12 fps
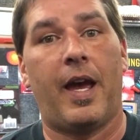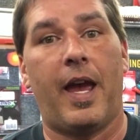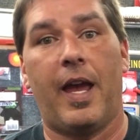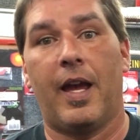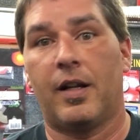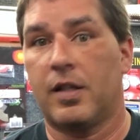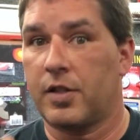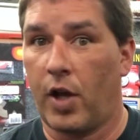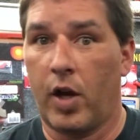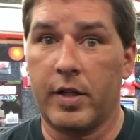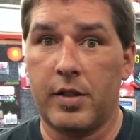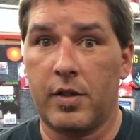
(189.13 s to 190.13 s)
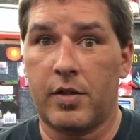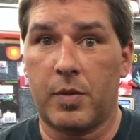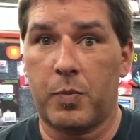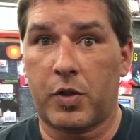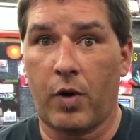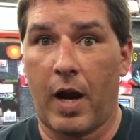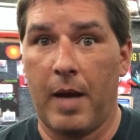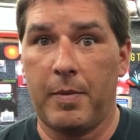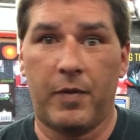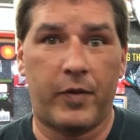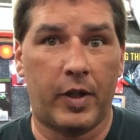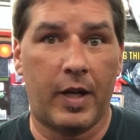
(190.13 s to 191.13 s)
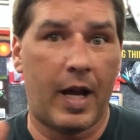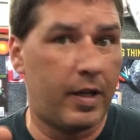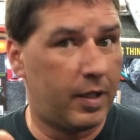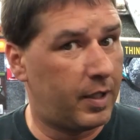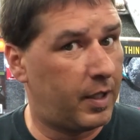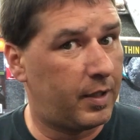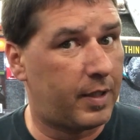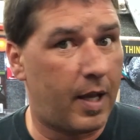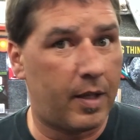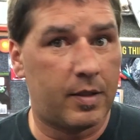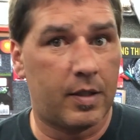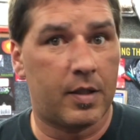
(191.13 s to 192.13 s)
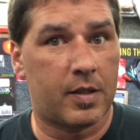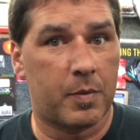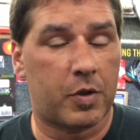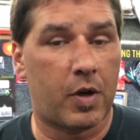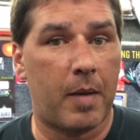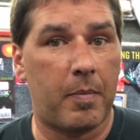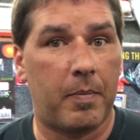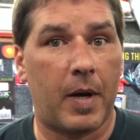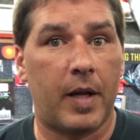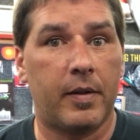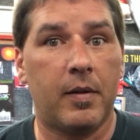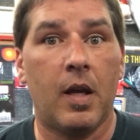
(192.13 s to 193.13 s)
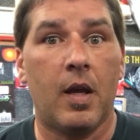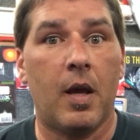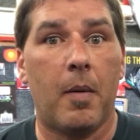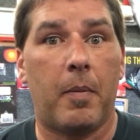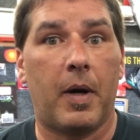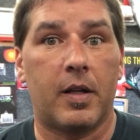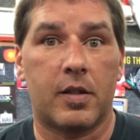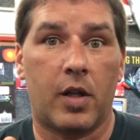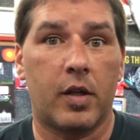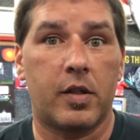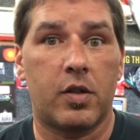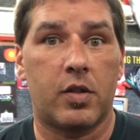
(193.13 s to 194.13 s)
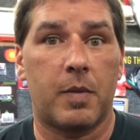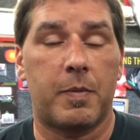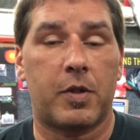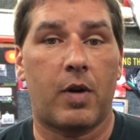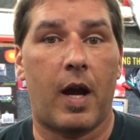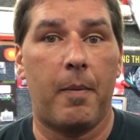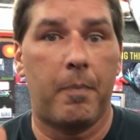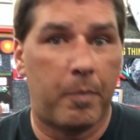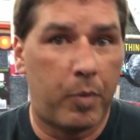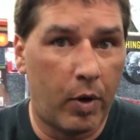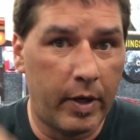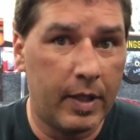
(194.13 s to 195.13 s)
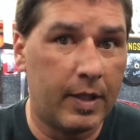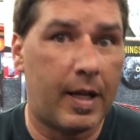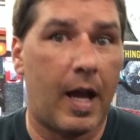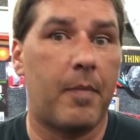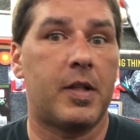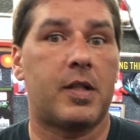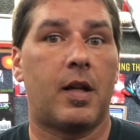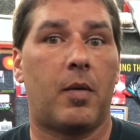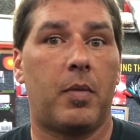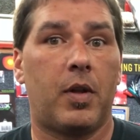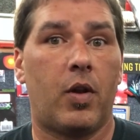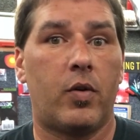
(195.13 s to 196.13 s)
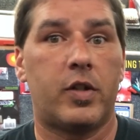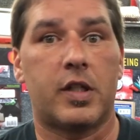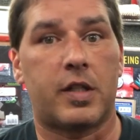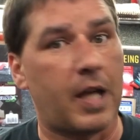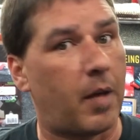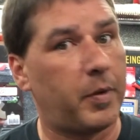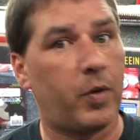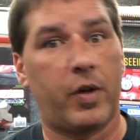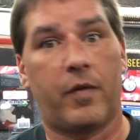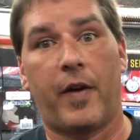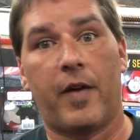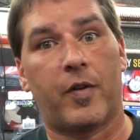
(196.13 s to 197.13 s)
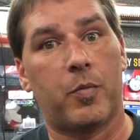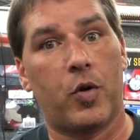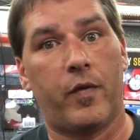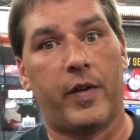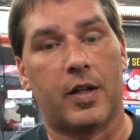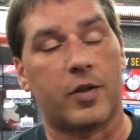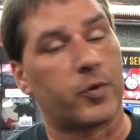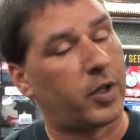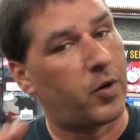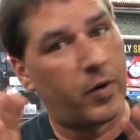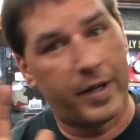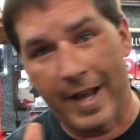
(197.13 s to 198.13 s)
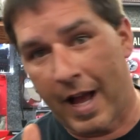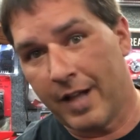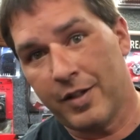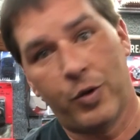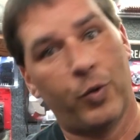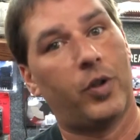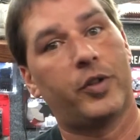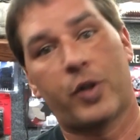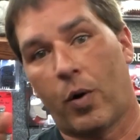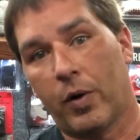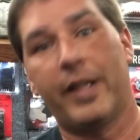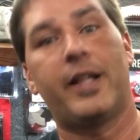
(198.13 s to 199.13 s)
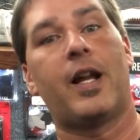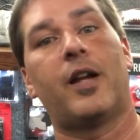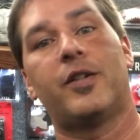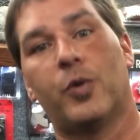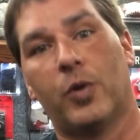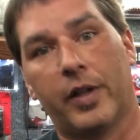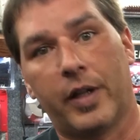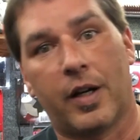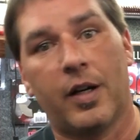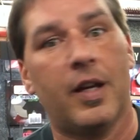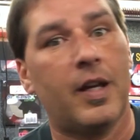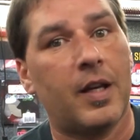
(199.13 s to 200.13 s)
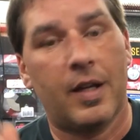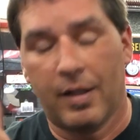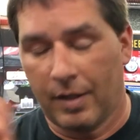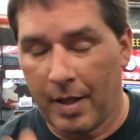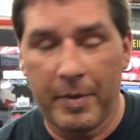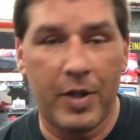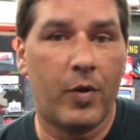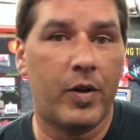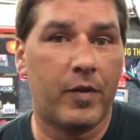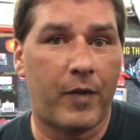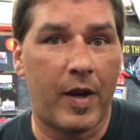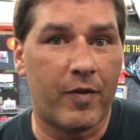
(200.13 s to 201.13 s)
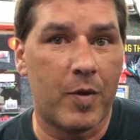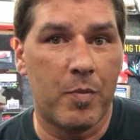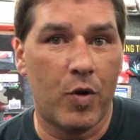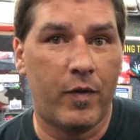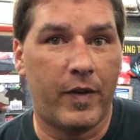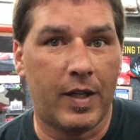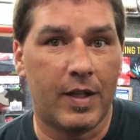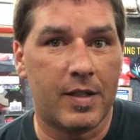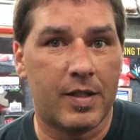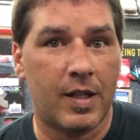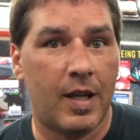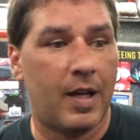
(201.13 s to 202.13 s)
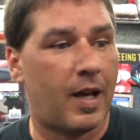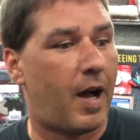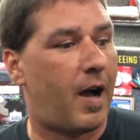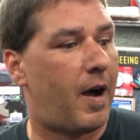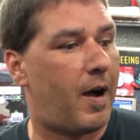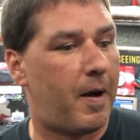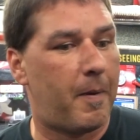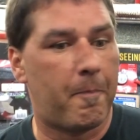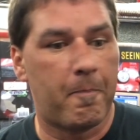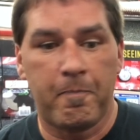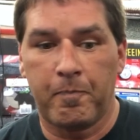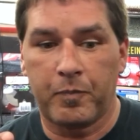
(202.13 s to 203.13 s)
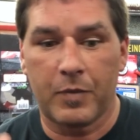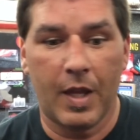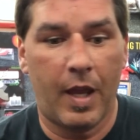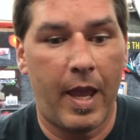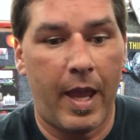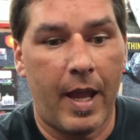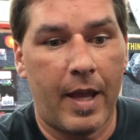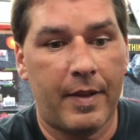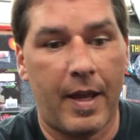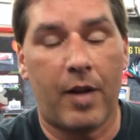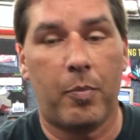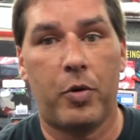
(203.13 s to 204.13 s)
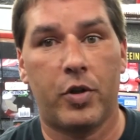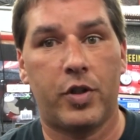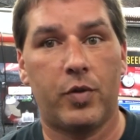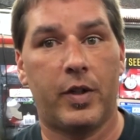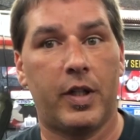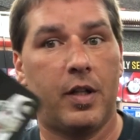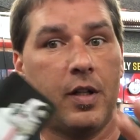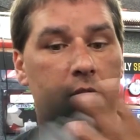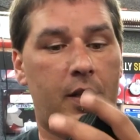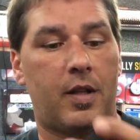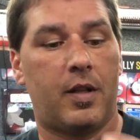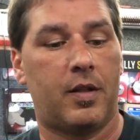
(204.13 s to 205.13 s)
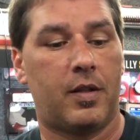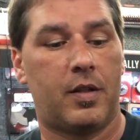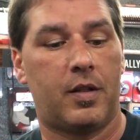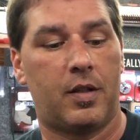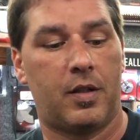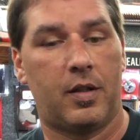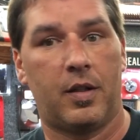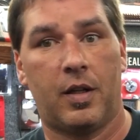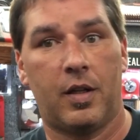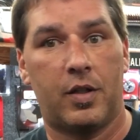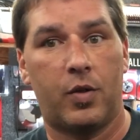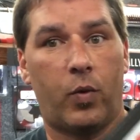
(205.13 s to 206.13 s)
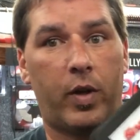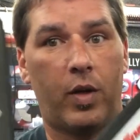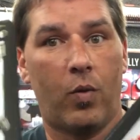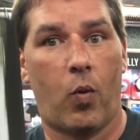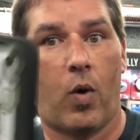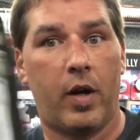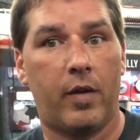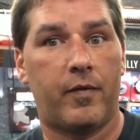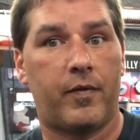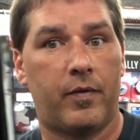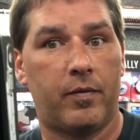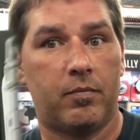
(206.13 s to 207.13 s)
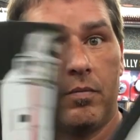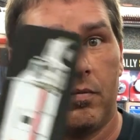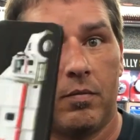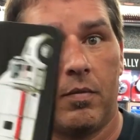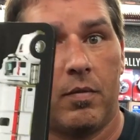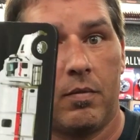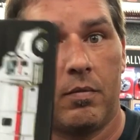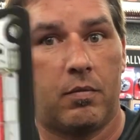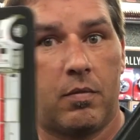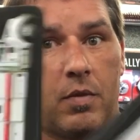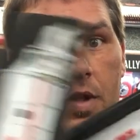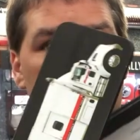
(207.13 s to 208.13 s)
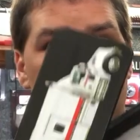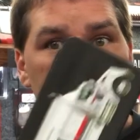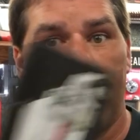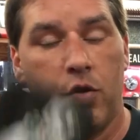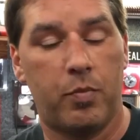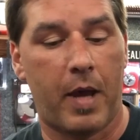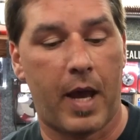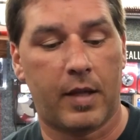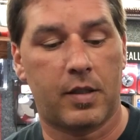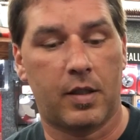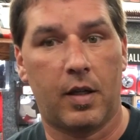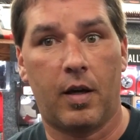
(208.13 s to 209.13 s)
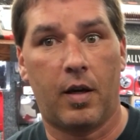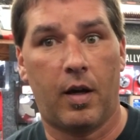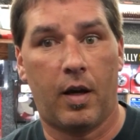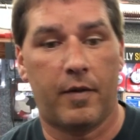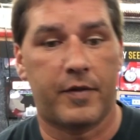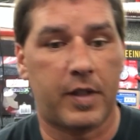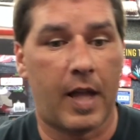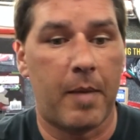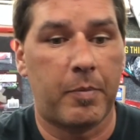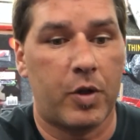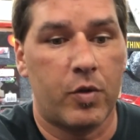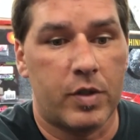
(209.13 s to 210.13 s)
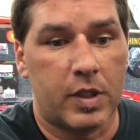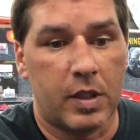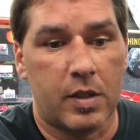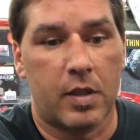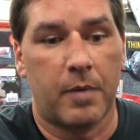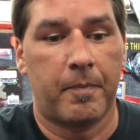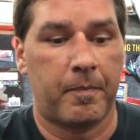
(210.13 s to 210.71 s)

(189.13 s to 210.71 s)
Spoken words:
And as long as you're subscribed, if you're not, you can hit that subscribe button. But as long as you're subscribed, put in the comments down below, just tell me what your favorite movie is. We're going non-tool, totally non-tool here. Let me know what your favorite movie is. And that'll put you in to win one of these 2 packs of slap koozies.